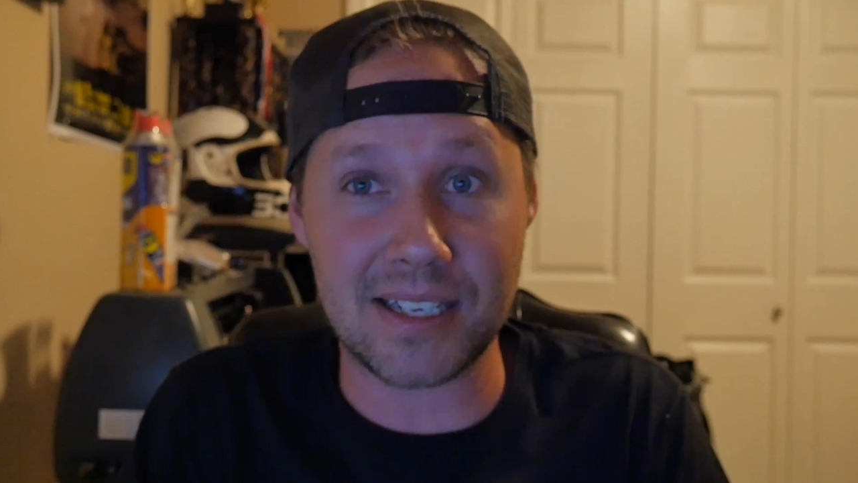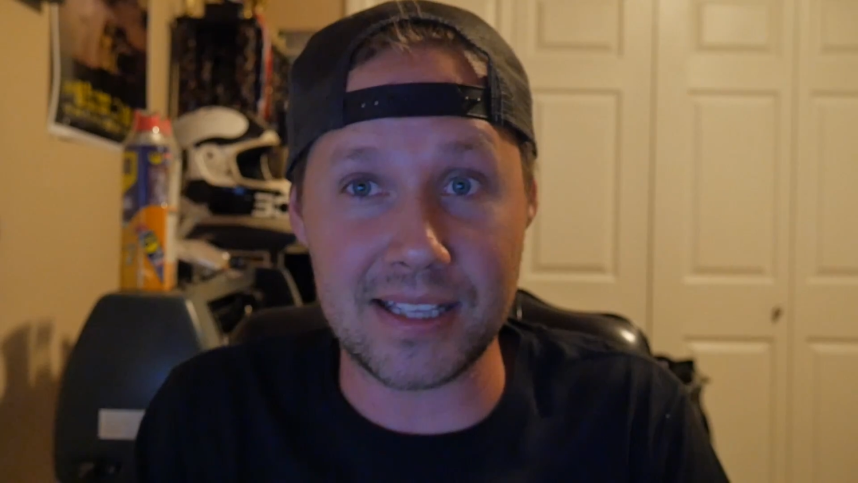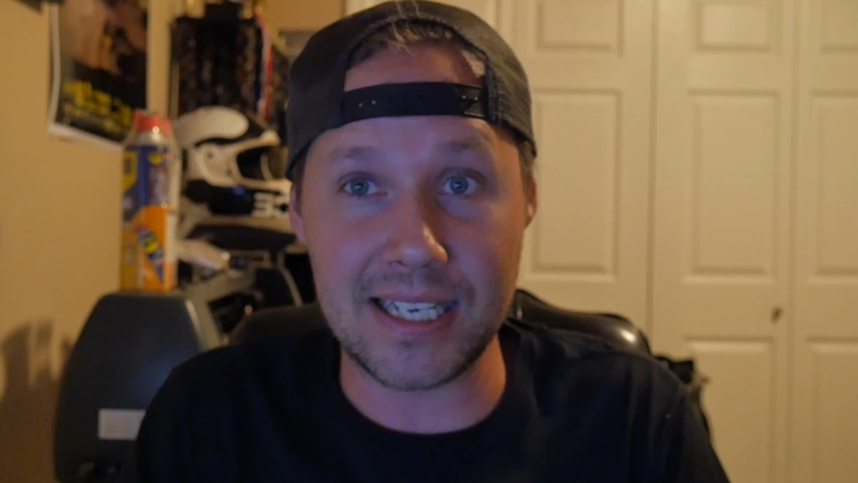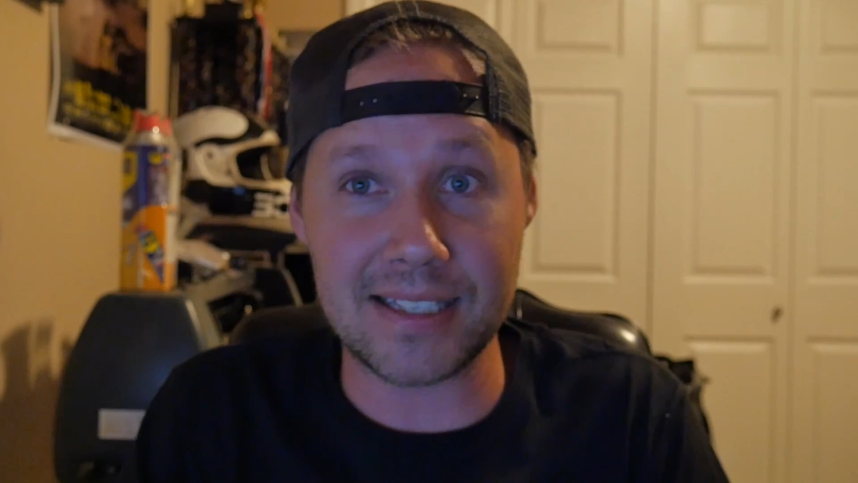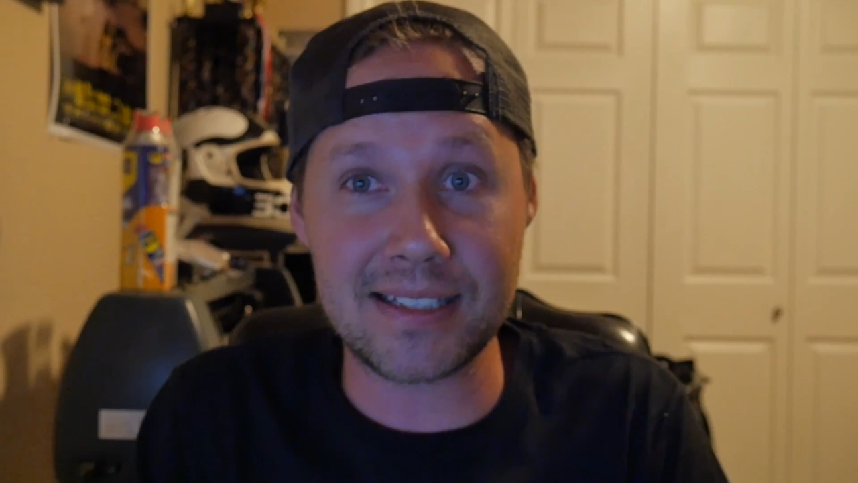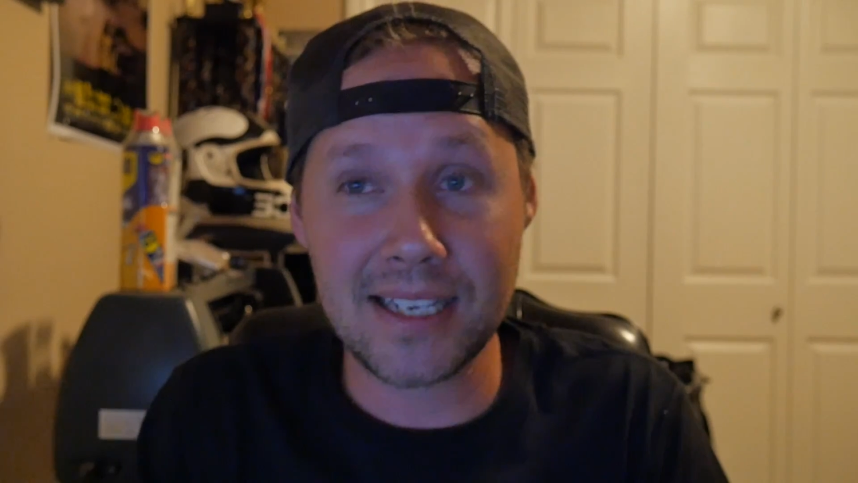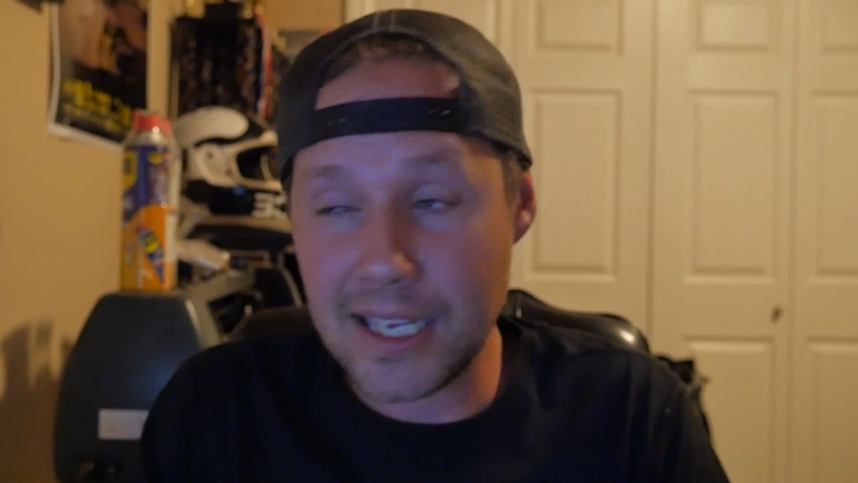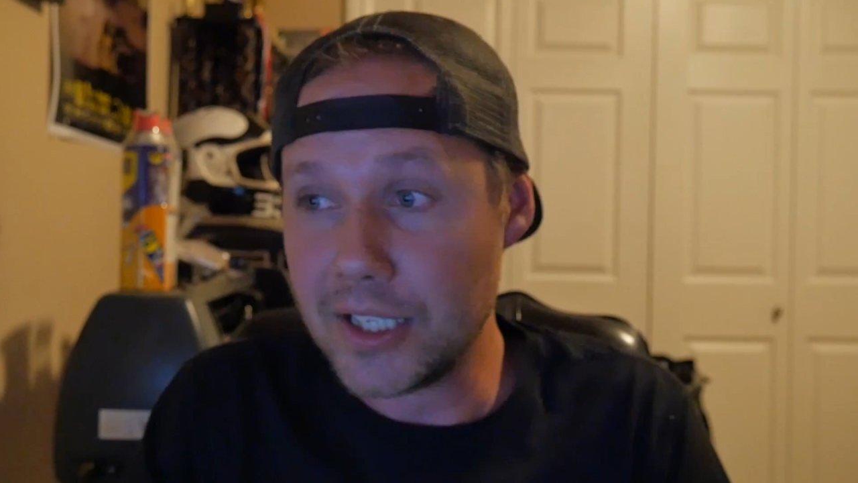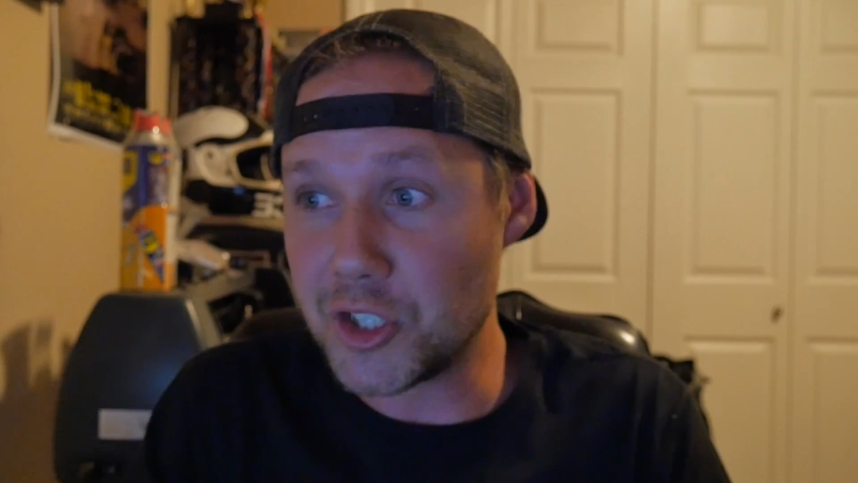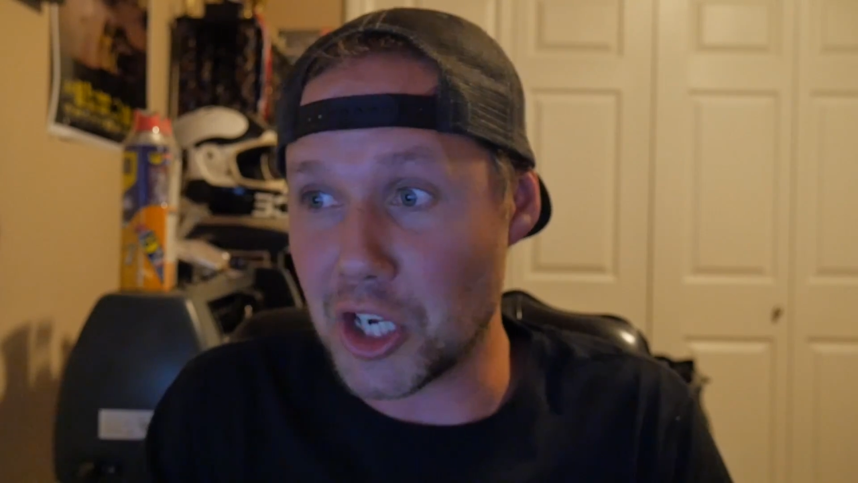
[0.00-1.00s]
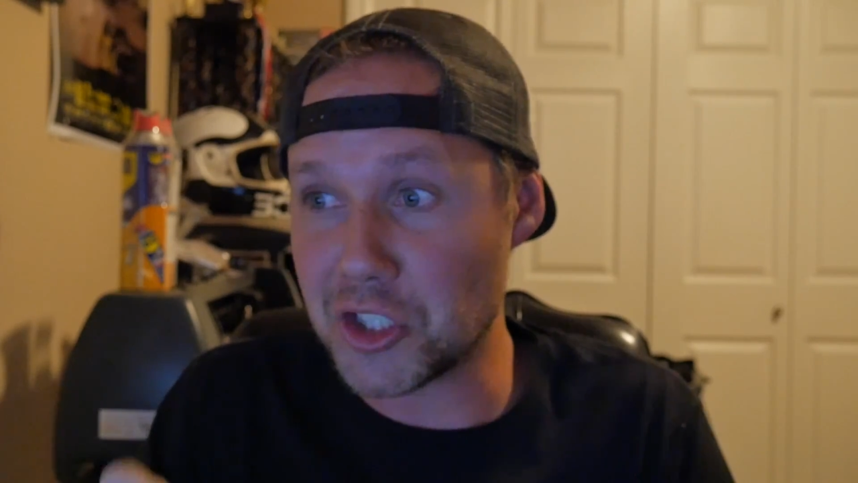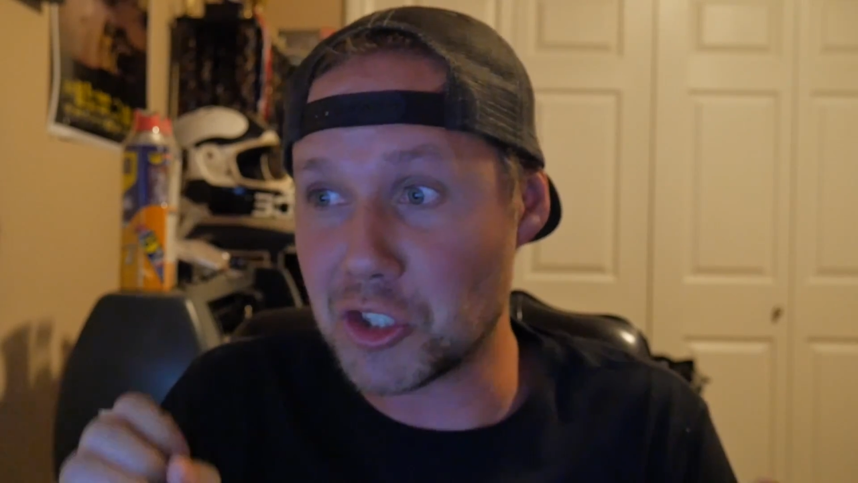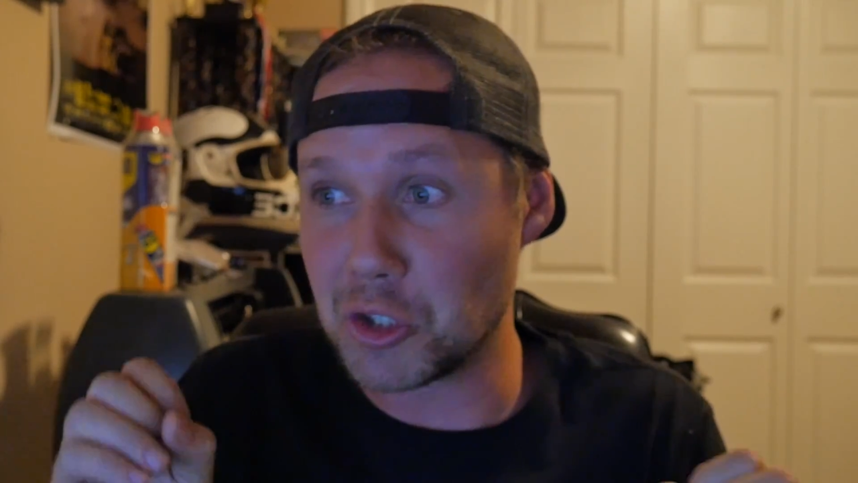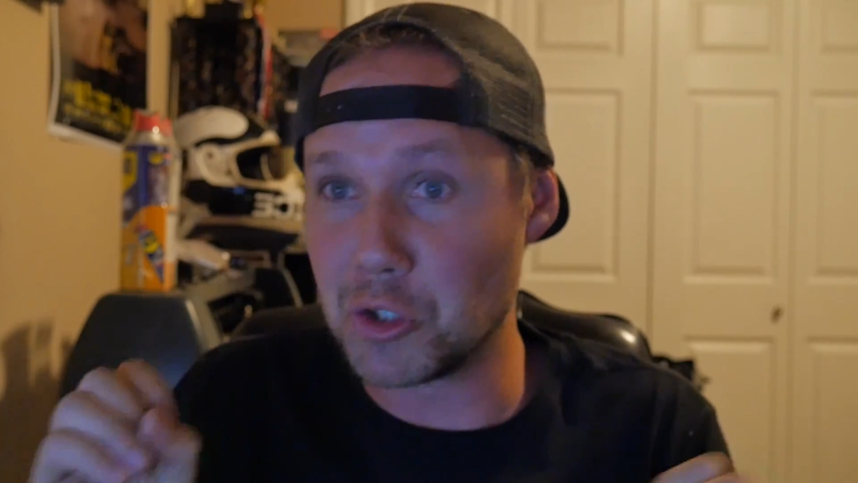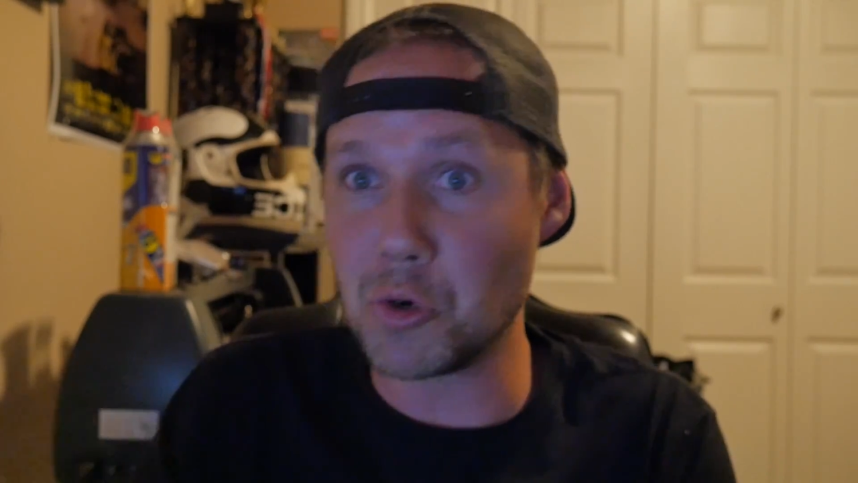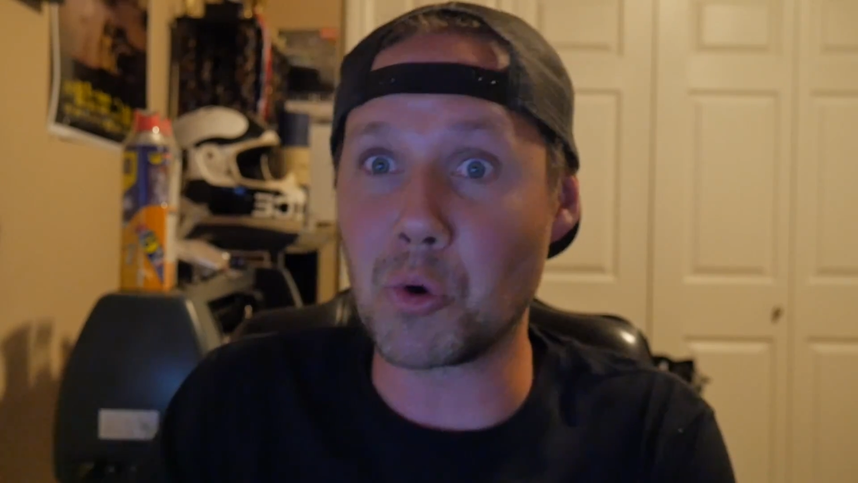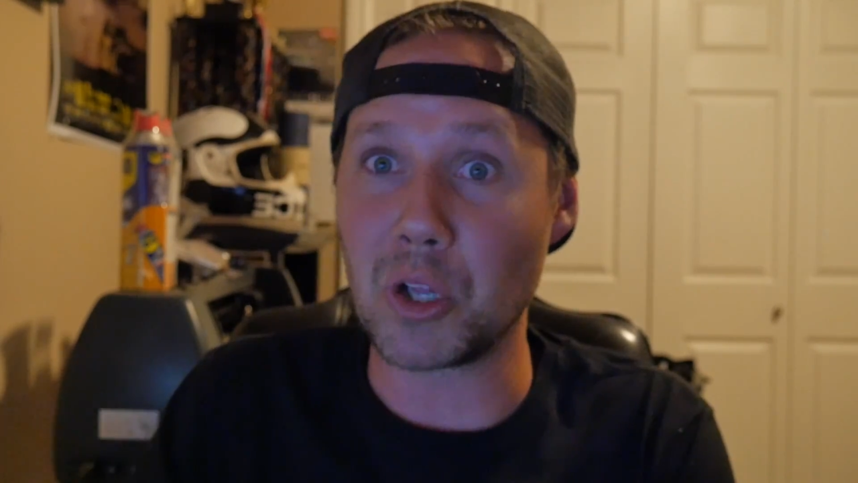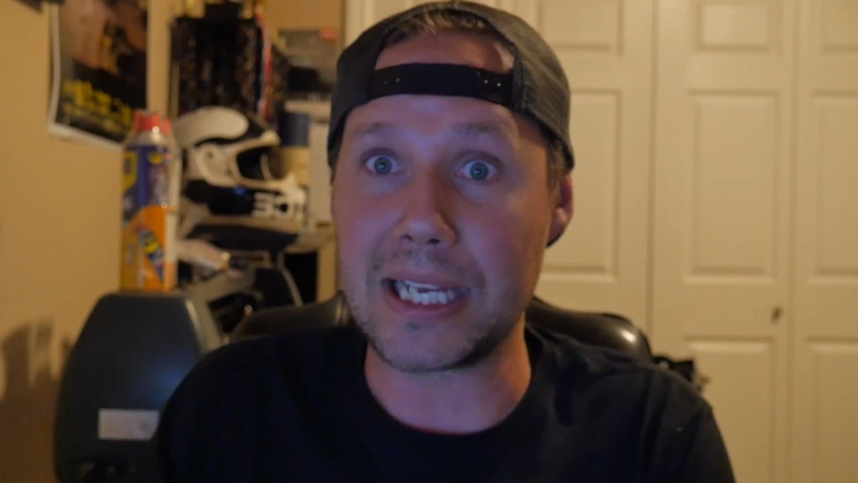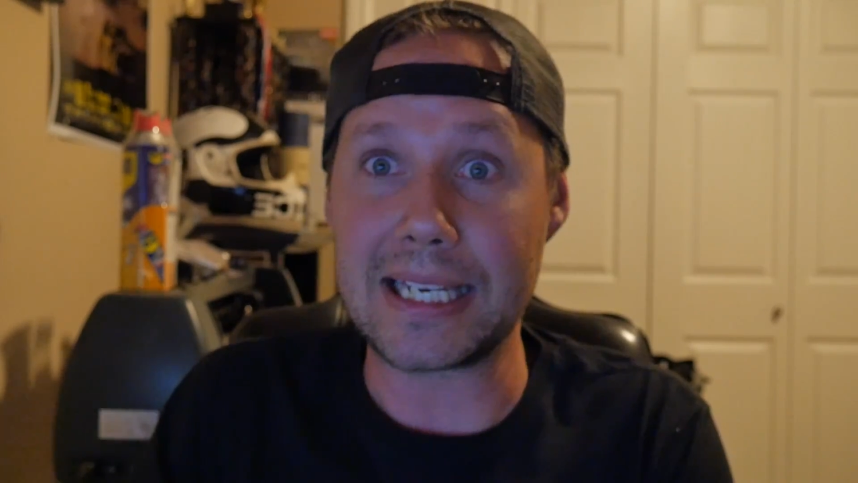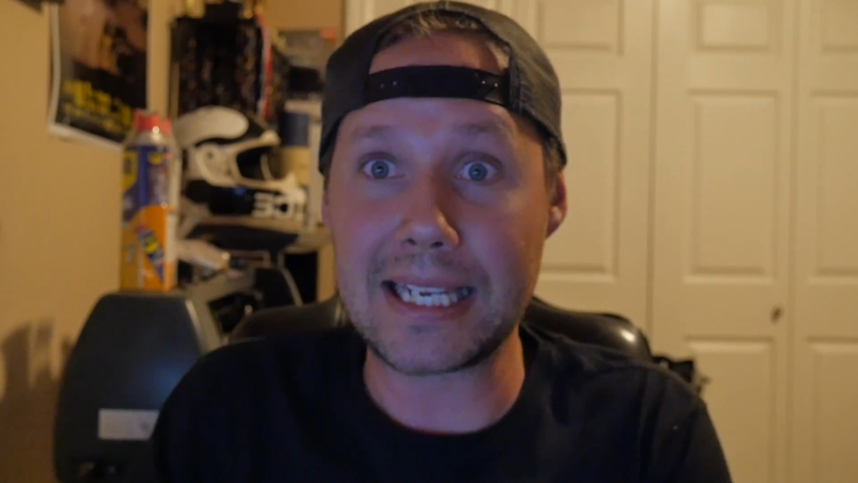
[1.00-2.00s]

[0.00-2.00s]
on this, just Google it,